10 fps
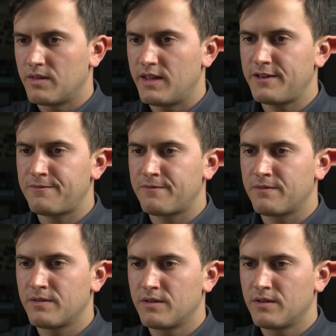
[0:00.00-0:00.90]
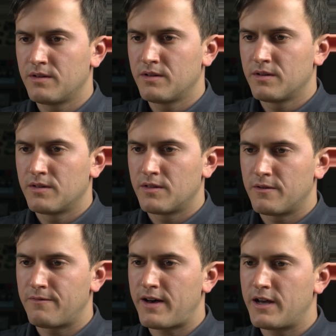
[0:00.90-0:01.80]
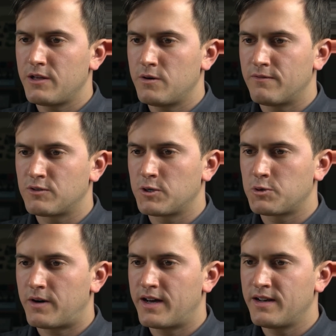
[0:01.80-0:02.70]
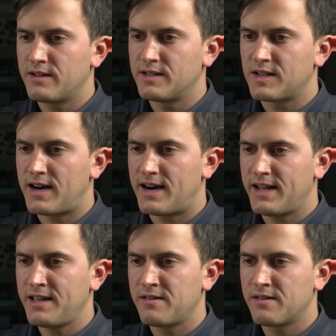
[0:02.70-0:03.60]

If the value of switch 1 is high,